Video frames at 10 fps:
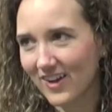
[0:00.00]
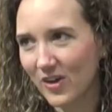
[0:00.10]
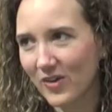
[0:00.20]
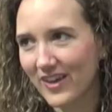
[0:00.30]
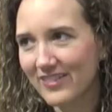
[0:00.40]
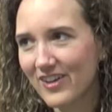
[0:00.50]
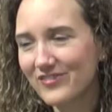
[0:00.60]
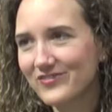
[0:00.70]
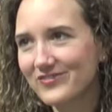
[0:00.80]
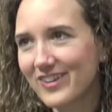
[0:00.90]
Oh, I
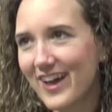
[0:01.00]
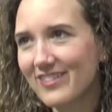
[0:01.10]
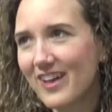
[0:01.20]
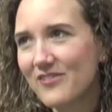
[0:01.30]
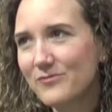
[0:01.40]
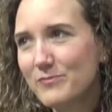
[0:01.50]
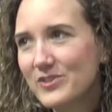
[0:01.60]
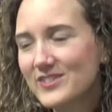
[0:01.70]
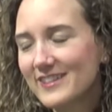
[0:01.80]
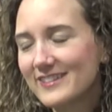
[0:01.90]
love
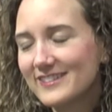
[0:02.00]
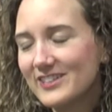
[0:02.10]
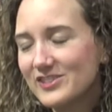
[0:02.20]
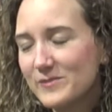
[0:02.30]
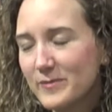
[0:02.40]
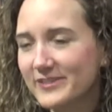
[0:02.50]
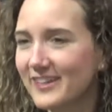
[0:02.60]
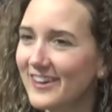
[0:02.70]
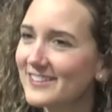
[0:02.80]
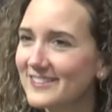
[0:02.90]
music that touches
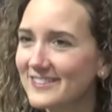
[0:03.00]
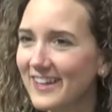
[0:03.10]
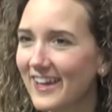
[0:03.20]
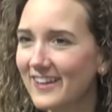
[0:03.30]
people's hearts,